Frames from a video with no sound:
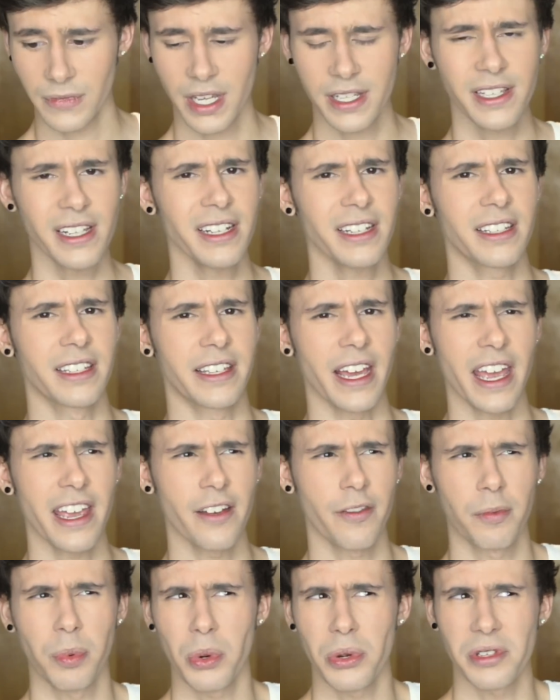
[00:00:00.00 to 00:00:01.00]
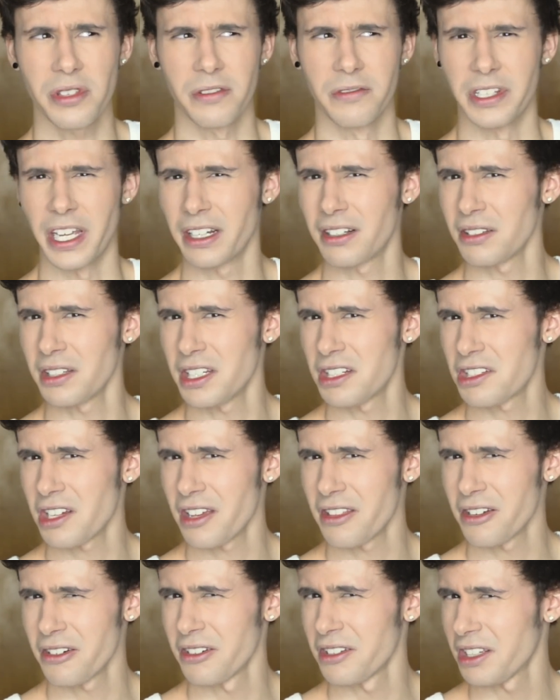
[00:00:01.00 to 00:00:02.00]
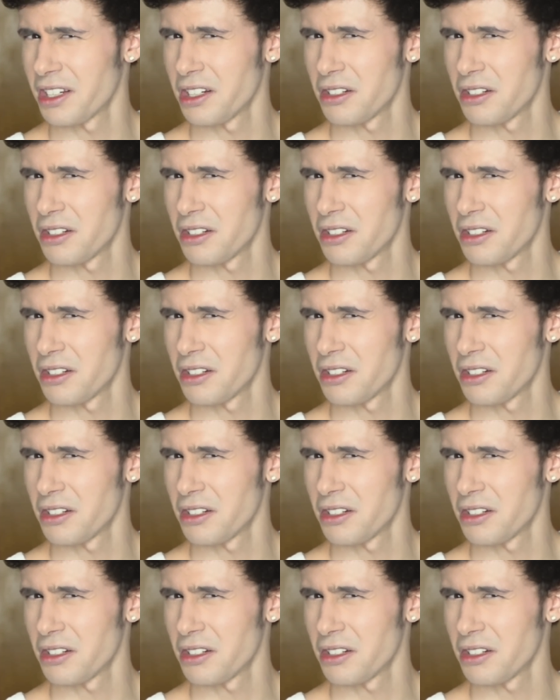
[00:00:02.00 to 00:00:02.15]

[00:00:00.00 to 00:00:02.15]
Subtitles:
Is it gay if boys tickle each other, you